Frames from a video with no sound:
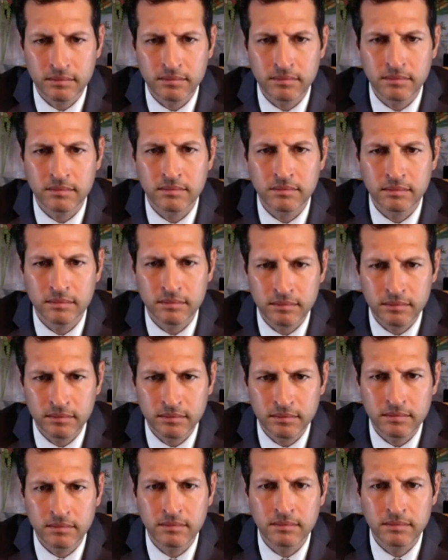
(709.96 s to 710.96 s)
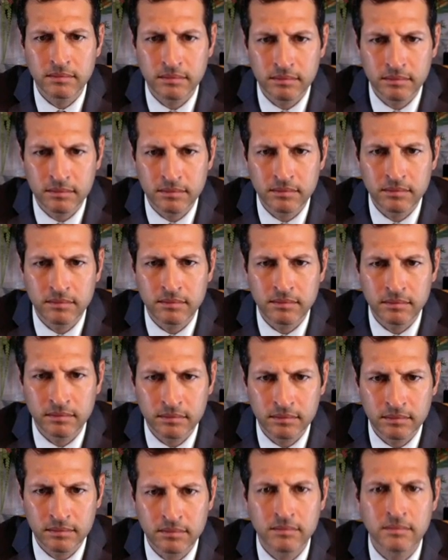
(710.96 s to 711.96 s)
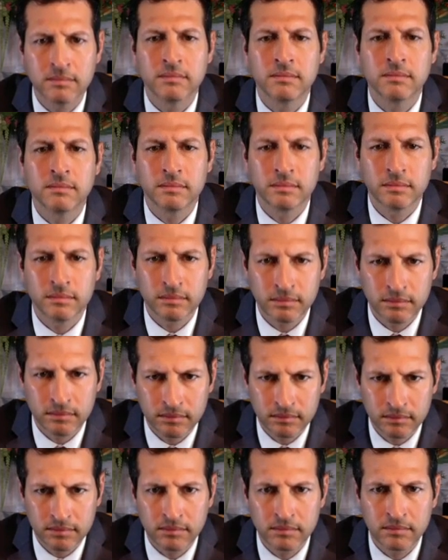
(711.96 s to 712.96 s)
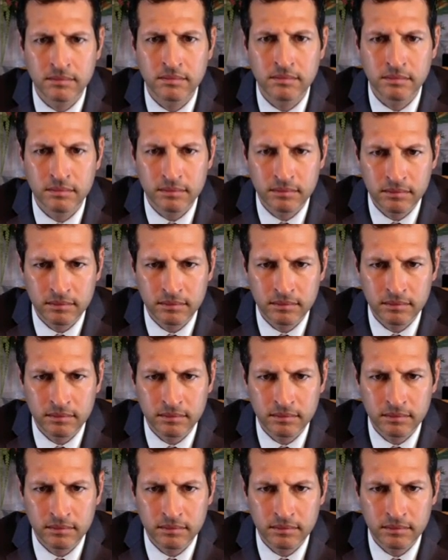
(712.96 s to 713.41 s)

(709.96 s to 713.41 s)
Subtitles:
[no speech]